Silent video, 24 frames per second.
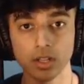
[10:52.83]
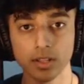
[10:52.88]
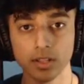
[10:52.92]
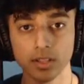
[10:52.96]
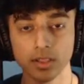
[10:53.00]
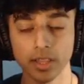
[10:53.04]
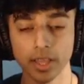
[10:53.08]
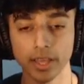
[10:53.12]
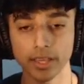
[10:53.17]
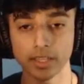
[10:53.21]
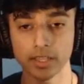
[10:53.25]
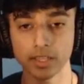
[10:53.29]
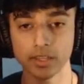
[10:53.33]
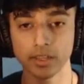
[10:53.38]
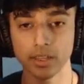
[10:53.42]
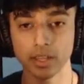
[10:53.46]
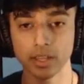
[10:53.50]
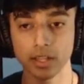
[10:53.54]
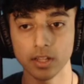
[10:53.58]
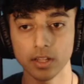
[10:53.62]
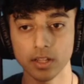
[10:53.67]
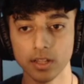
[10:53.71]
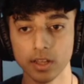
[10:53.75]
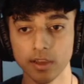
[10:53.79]
Like,
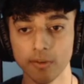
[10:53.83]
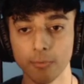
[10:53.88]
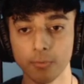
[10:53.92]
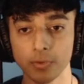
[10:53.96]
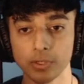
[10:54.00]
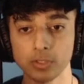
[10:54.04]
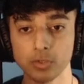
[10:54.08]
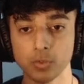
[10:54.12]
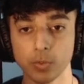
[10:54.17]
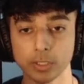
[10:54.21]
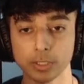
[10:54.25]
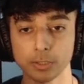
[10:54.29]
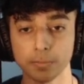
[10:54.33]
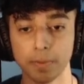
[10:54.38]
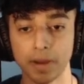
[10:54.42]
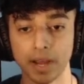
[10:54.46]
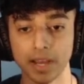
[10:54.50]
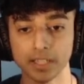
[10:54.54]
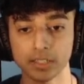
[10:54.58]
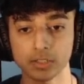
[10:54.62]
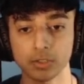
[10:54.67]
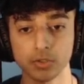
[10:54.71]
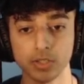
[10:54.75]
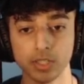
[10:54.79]
if we switch
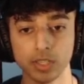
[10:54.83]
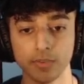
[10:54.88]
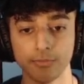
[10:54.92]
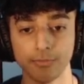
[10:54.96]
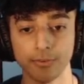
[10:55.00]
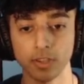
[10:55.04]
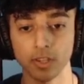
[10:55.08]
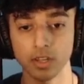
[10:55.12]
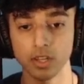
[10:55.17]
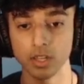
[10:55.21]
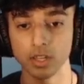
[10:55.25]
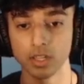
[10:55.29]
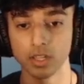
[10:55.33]
back to Ethan?